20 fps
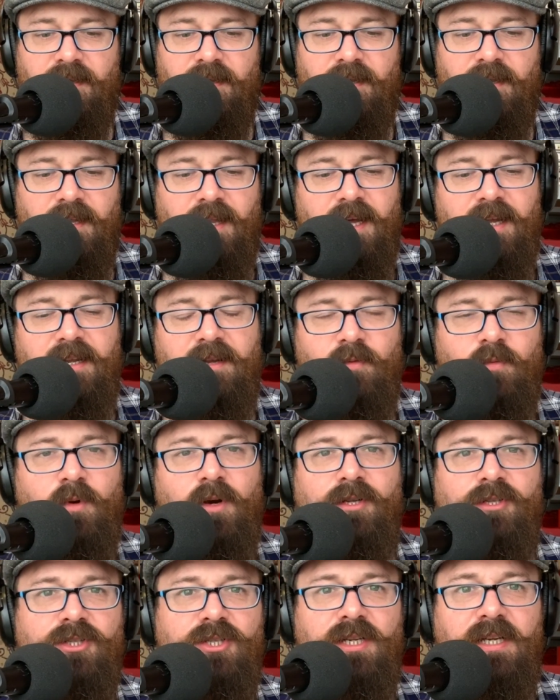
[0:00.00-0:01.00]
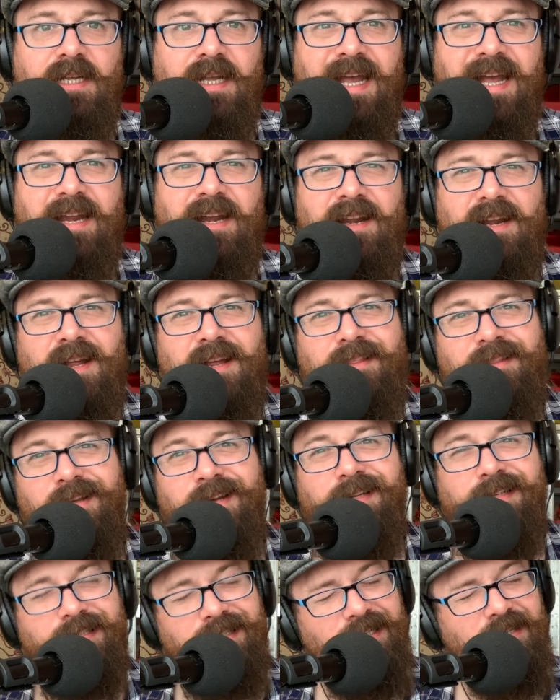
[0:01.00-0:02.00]
like watching, and I like the
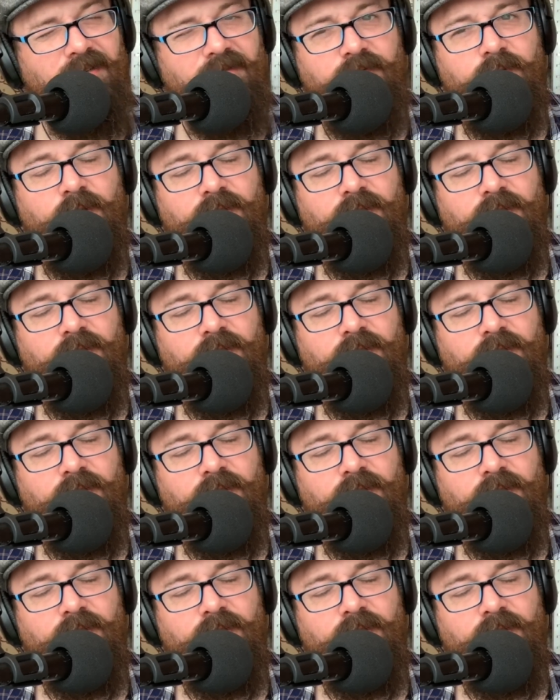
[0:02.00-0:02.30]
idea of